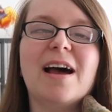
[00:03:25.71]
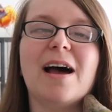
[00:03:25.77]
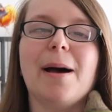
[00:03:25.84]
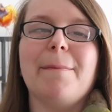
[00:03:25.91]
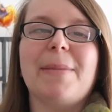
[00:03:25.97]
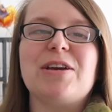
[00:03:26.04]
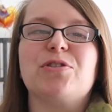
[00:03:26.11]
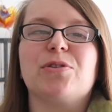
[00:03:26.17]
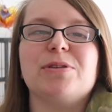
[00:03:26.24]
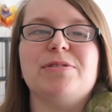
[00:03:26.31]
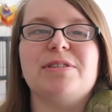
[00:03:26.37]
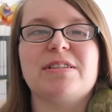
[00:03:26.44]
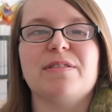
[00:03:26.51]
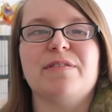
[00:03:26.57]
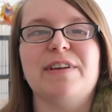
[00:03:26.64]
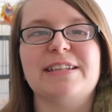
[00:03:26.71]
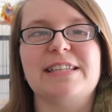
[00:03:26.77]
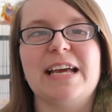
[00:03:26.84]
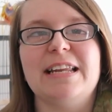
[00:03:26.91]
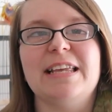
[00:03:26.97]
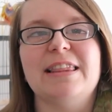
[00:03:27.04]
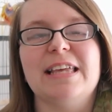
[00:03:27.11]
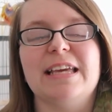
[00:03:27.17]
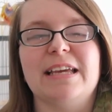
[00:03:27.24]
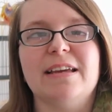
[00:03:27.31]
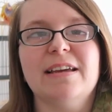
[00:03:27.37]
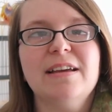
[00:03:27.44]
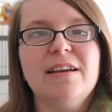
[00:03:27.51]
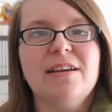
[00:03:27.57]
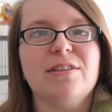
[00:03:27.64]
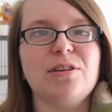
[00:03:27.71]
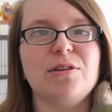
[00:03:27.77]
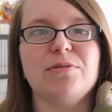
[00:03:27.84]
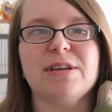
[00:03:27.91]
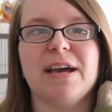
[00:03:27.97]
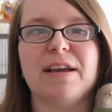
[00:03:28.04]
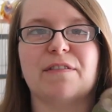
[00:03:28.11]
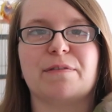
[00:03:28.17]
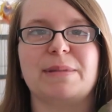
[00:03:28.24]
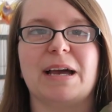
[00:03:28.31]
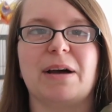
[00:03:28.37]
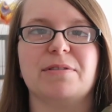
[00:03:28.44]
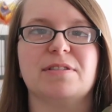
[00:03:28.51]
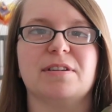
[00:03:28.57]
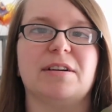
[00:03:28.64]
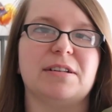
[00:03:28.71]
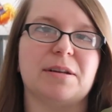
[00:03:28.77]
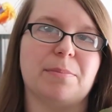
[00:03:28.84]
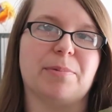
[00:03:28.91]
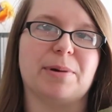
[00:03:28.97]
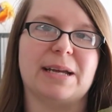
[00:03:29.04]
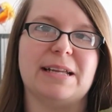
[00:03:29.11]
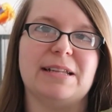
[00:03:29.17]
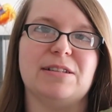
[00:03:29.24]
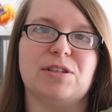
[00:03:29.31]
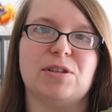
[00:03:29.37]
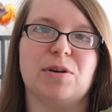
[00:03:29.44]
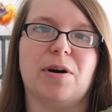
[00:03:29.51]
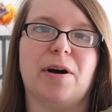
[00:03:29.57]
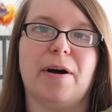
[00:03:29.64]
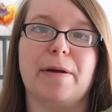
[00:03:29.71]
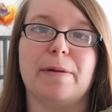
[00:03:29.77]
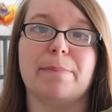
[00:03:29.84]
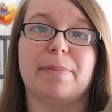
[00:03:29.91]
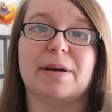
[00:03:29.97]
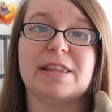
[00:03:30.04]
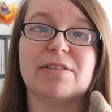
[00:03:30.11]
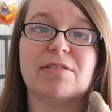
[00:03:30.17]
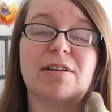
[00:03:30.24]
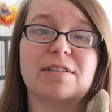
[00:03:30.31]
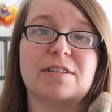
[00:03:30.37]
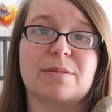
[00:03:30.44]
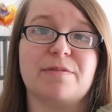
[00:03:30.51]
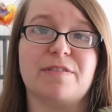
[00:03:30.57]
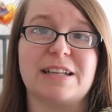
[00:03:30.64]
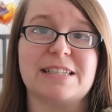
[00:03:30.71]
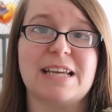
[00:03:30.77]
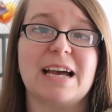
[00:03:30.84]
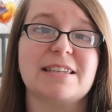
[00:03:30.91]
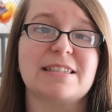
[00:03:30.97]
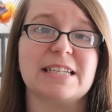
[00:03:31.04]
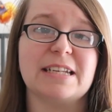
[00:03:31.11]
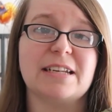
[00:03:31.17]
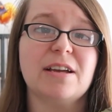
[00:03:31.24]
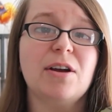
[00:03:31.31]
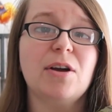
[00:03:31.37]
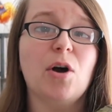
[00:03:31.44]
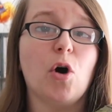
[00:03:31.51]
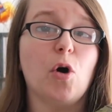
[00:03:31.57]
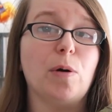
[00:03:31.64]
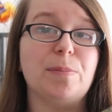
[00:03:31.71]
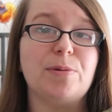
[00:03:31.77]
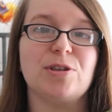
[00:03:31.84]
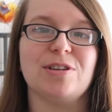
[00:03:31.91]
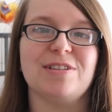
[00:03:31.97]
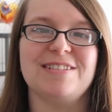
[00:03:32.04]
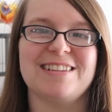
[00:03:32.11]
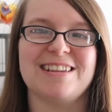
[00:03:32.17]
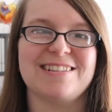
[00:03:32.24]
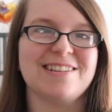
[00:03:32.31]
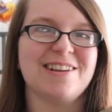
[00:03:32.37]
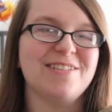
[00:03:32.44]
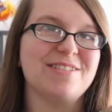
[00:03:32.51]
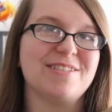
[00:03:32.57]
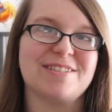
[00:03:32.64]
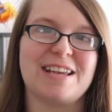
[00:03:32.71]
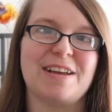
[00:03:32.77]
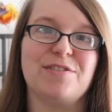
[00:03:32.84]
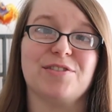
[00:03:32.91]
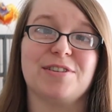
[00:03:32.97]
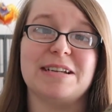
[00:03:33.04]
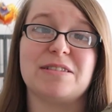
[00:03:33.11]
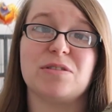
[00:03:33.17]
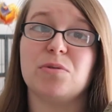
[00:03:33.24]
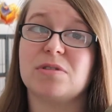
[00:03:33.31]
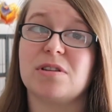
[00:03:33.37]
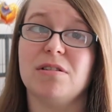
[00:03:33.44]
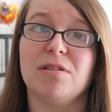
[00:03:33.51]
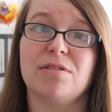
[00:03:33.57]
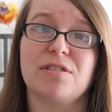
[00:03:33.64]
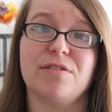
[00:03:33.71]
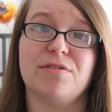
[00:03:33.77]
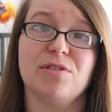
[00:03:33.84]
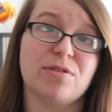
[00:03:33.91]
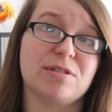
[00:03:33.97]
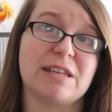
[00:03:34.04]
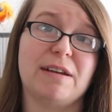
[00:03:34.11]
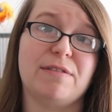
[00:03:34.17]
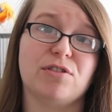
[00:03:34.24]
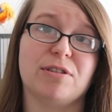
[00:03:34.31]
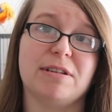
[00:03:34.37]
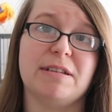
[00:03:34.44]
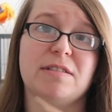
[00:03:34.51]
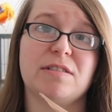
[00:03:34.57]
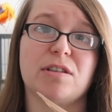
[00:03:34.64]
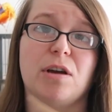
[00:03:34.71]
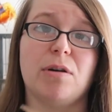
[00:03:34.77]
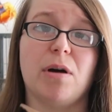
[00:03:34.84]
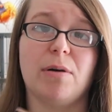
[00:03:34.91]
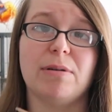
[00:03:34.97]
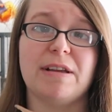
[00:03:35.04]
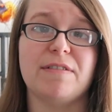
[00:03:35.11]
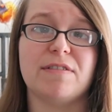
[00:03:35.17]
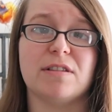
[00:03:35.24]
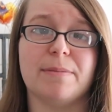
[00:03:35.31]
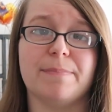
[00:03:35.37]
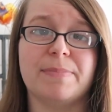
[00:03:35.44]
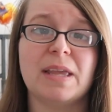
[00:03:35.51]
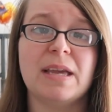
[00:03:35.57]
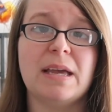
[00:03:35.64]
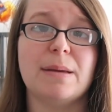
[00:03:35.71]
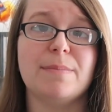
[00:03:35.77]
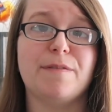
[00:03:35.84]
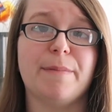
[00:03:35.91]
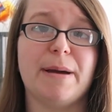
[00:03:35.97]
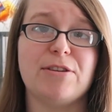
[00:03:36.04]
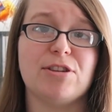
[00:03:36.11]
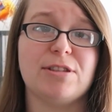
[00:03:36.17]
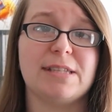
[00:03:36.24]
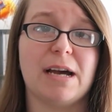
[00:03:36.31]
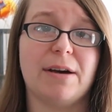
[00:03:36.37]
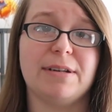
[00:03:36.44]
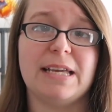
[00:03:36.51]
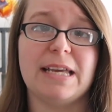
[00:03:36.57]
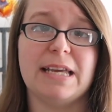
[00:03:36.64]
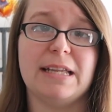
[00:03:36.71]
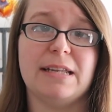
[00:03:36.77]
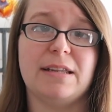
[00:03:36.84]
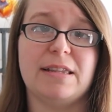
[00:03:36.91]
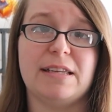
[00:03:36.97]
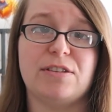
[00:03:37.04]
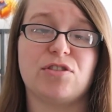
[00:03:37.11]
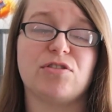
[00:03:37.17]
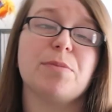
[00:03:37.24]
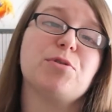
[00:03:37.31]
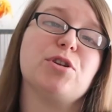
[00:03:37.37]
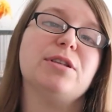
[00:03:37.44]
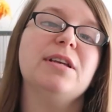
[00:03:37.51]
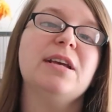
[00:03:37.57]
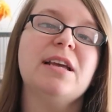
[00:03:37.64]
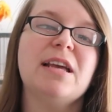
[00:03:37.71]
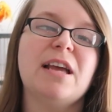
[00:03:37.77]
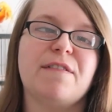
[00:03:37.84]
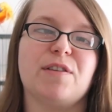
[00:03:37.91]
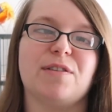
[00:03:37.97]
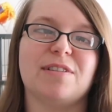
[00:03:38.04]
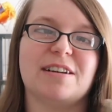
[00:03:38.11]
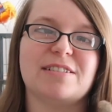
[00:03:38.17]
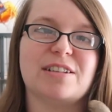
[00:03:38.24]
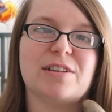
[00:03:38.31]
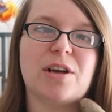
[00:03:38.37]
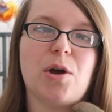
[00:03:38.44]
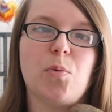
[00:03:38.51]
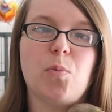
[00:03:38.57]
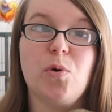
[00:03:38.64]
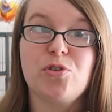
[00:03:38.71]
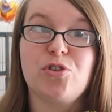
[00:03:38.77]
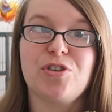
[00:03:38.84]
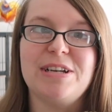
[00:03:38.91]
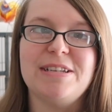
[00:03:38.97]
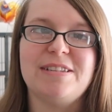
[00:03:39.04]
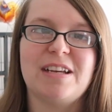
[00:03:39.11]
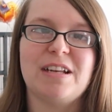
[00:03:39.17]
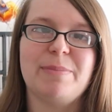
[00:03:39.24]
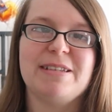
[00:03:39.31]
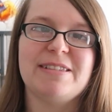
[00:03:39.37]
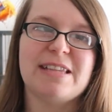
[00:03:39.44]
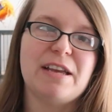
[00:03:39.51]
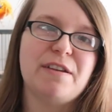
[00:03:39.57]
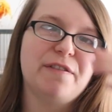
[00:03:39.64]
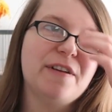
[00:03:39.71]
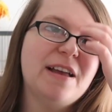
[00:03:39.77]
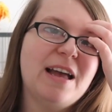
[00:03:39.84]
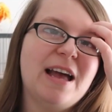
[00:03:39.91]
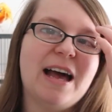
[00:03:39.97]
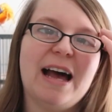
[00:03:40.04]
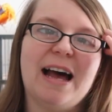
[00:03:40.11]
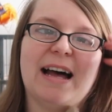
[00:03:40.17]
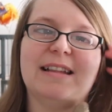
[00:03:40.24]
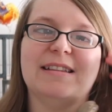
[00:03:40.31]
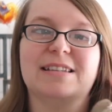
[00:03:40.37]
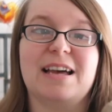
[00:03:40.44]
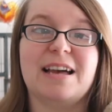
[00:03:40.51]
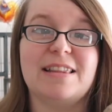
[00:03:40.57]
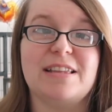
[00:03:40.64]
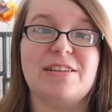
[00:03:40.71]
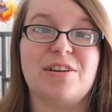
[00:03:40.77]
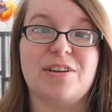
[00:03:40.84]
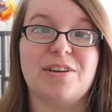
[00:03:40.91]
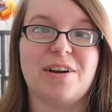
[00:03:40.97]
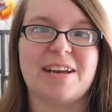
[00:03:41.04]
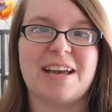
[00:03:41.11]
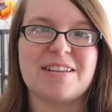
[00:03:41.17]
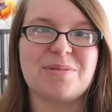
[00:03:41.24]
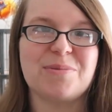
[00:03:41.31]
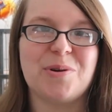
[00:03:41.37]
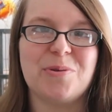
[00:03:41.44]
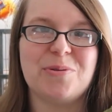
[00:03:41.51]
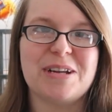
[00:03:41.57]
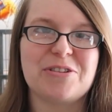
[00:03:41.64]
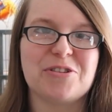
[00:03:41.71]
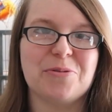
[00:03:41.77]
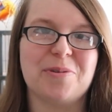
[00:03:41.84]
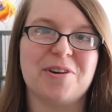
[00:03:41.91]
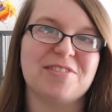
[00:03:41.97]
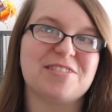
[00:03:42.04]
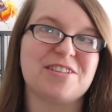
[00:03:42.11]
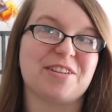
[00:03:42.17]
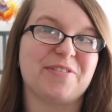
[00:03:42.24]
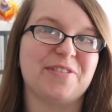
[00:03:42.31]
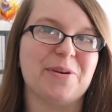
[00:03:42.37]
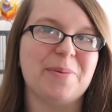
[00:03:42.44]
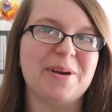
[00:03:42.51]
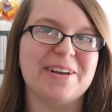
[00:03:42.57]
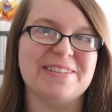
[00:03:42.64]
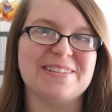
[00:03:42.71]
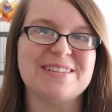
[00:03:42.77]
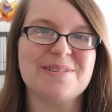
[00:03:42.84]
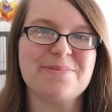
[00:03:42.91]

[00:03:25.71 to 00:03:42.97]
Make sure you disinfect anything that you take from the outside and bring it into your home. But there are some fantastic options. There's loads of safe trees, also lots of not safe trees. So I'll leave some information down in the description if you'd like to know what trees are going to be safe, and then you can go and get some cool natural branches for your birds.